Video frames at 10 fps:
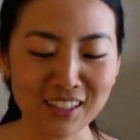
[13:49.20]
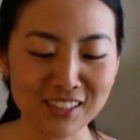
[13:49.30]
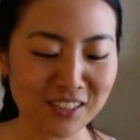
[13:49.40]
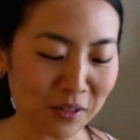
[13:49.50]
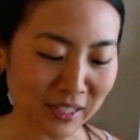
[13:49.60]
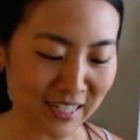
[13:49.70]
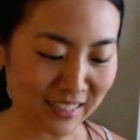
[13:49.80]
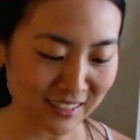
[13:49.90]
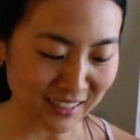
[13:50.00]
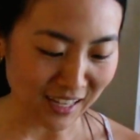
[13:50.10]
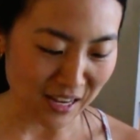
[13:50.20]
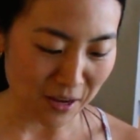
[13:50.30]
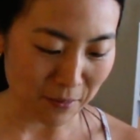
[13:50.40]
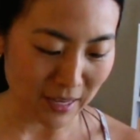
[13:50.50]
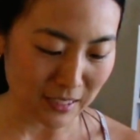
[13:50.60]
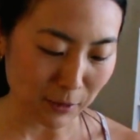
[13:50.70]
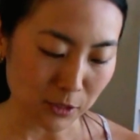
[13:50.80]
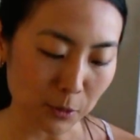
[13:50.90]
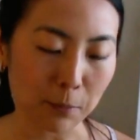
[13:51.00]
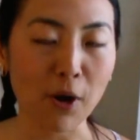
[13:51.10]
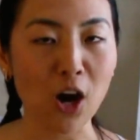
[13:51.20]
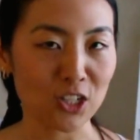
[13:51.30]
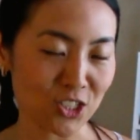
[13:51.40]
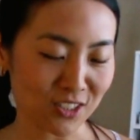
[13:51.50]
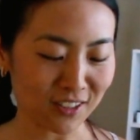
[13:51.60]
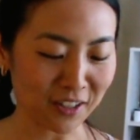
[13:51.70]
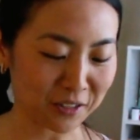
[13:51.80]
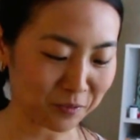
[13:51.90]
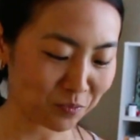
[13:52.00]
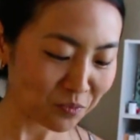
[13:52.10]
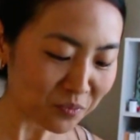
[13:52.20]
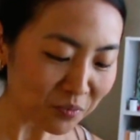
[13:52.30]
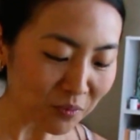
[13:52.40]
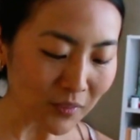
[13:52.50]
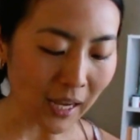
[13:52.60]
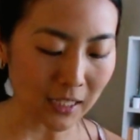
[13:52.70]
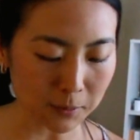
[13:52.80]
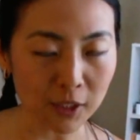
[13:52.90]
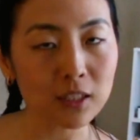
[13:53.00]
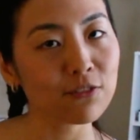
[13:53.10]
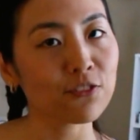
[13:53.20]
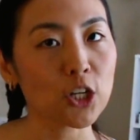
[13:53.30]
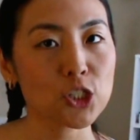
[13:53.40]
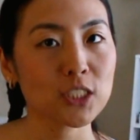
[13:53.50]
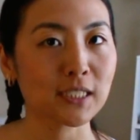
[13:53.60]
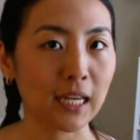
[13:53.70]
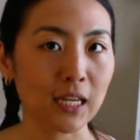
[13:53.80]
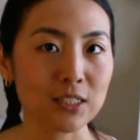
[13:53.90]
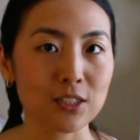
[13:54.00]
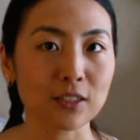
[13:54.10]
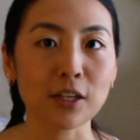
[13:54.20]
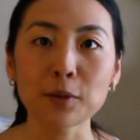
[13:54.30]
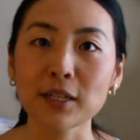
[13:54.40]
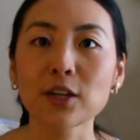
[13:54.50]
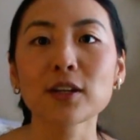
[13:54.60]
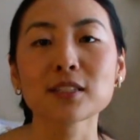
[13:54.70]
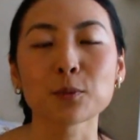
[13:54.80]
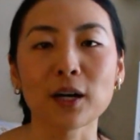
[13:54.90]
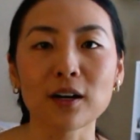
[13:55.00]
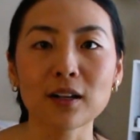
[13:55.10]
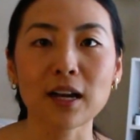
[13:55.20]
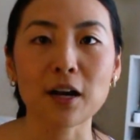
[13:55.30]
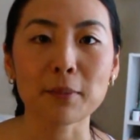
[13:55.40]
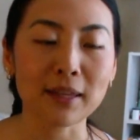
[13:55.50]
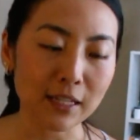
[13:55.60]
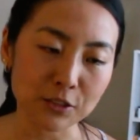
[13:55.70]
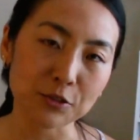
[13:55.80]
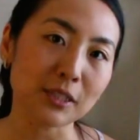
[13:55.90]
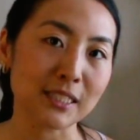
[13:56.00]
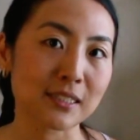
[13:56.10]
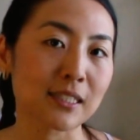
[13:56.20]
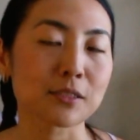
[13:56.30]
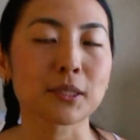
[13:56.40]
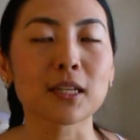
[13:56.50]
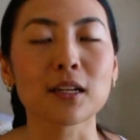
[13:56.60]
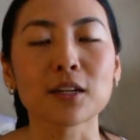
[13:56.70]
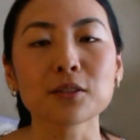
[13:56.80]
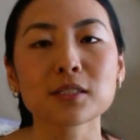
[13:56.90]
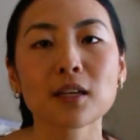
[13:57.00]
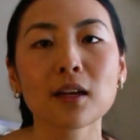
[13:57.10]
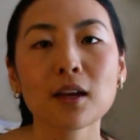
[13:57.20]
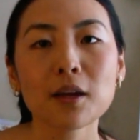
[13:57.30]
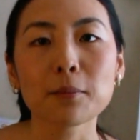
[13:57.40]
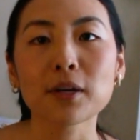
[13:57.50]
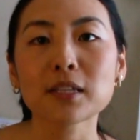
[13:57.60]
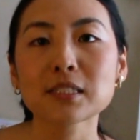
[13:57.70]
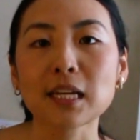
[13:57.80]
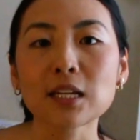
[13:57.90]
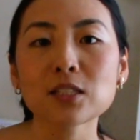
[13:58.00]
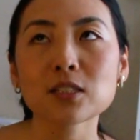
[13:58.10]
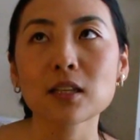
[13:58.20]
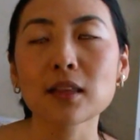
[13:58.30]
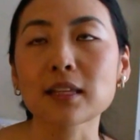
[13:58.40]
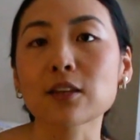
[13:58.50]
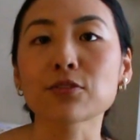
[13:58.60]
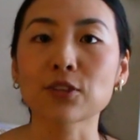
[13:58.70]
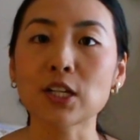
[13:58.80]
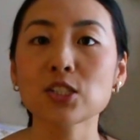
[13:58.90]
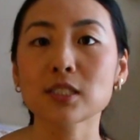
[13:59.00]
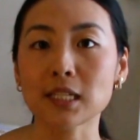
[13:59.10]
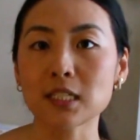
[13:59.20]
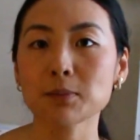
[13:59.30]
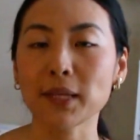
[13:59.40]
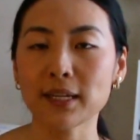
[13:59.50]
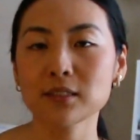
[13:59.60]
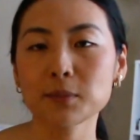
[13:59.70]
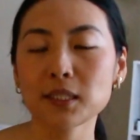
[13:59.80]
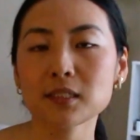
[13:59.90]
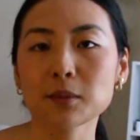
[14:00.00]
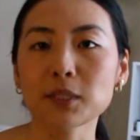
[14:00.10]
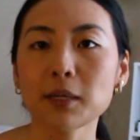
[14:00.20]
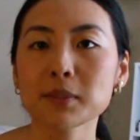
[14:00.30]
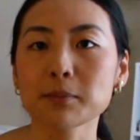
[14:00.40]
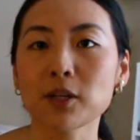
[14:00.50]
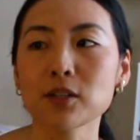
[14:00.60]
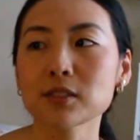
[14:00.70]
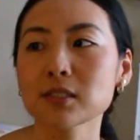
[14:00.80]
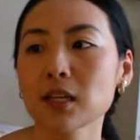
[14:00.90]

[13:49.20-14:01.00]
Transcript: so nice. It smells super posh, you know? I smell a fresh sage note in here as well, and they do list it as one of the notes. But sage, like the fresh sage plant to me, sometimes smells